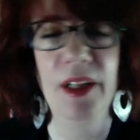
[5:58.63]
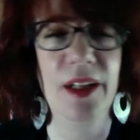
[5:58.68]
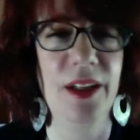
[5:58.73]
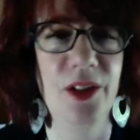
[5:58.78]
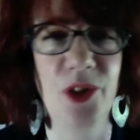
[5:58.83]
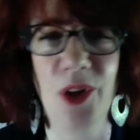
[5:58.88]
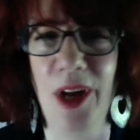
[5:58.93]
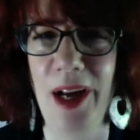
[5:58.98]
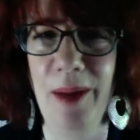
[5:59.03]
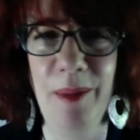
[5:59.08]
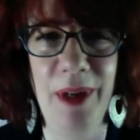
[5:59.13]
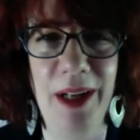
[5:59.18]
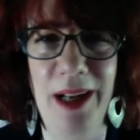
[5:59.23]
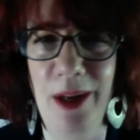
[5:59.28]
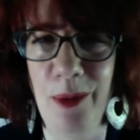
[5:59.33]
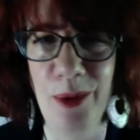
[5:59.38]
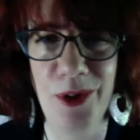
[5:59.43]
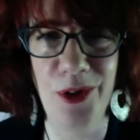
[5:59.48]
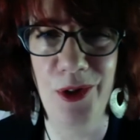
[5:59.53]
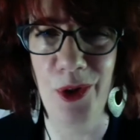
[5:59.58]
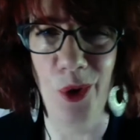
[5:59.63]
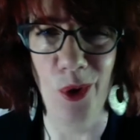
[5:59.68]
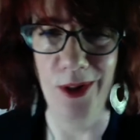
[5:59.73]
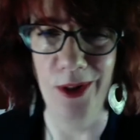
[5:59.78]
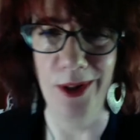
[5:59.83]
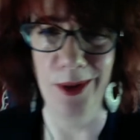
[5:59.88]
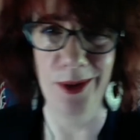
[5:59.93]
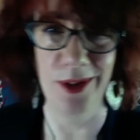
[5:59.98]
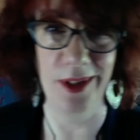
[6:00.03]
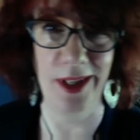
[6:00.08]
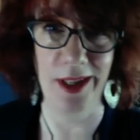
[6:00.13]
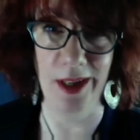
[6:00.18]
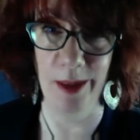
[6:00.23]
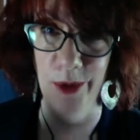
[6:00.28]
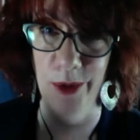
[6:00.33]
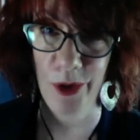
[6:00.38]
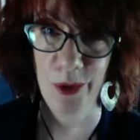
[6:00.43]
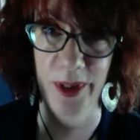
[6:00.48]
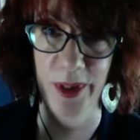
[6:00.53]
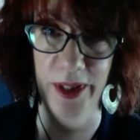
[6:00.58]
So, I mean, I was sold. I was like, I'm
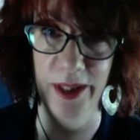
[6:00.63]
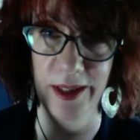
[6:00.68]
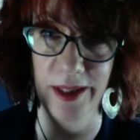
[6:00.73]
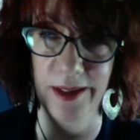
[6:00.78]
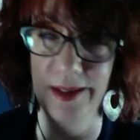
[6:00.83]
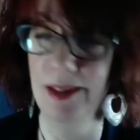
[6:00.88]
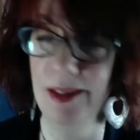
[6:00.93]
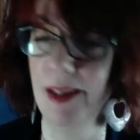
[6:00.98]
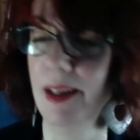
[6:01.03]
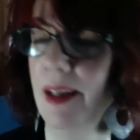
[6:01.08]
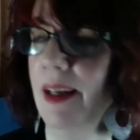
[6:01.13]
doing this.